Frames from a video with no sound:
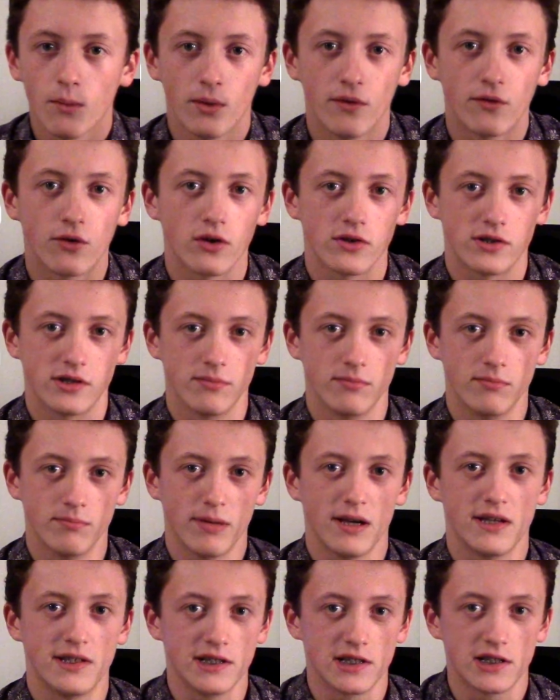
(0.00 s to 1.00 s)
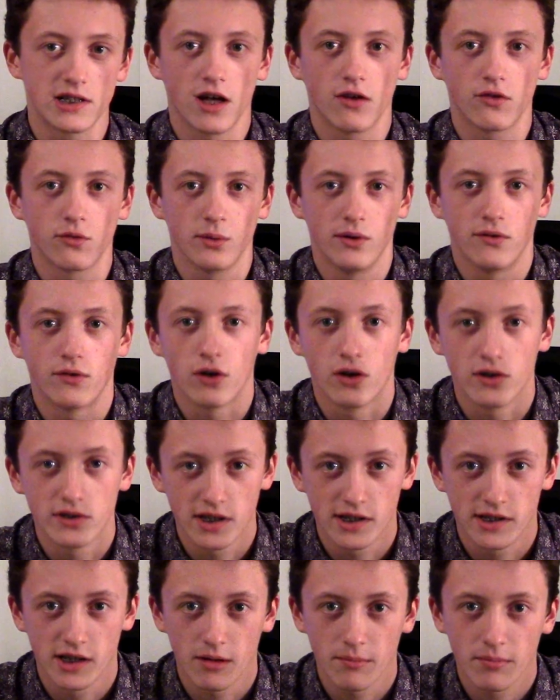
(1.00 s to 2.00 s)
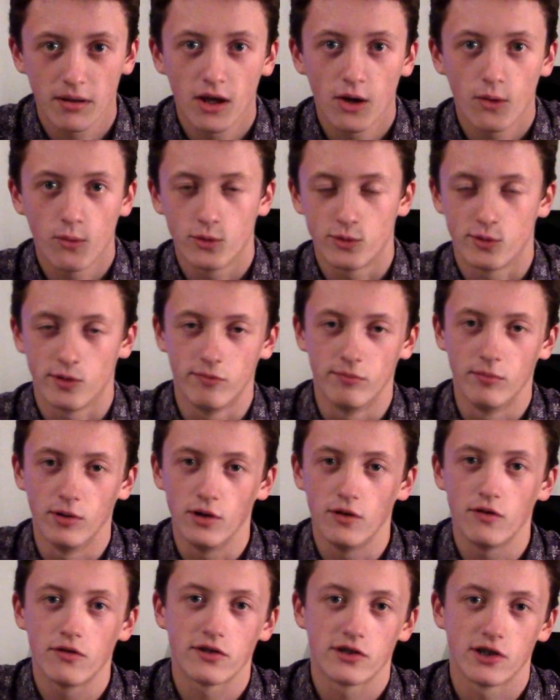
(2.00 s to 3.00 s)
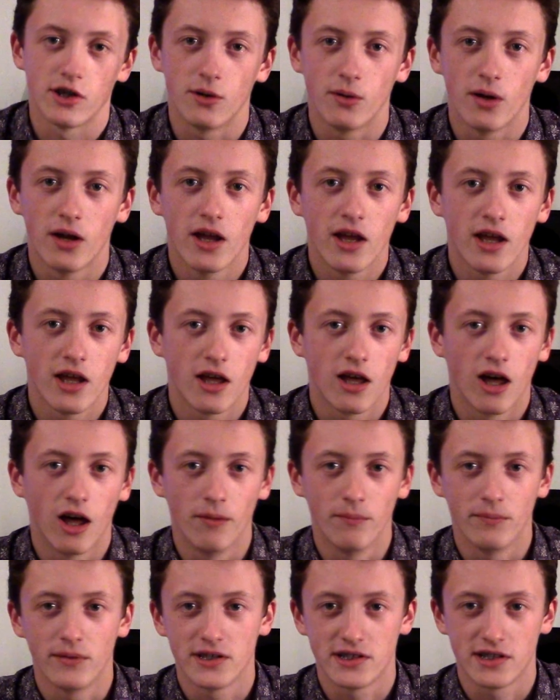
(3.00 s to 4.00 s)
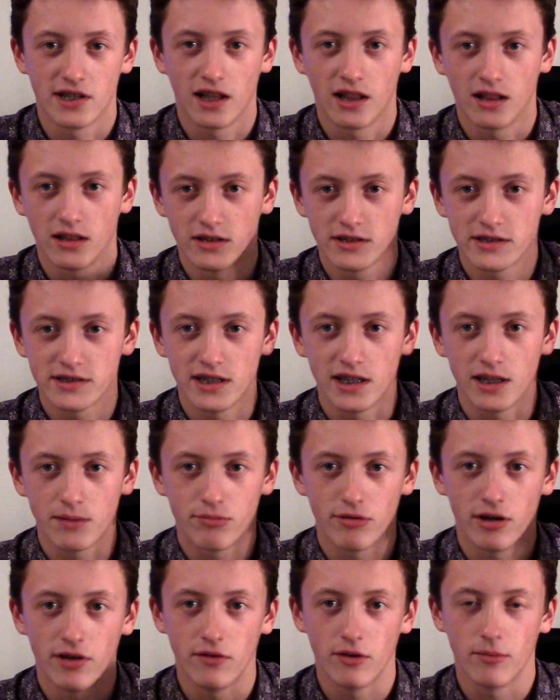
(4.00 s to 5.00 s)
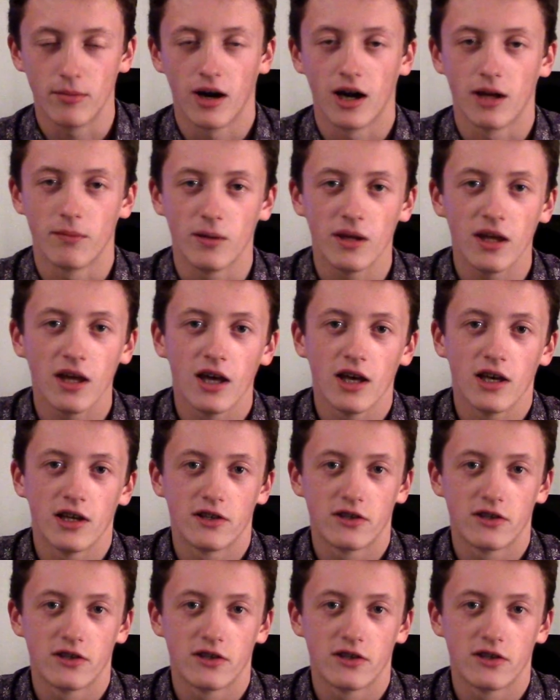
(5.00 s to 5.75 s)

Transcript: We've got some basic stuff that we've got set up, which we've moved. So this is a little sneak preview behind me.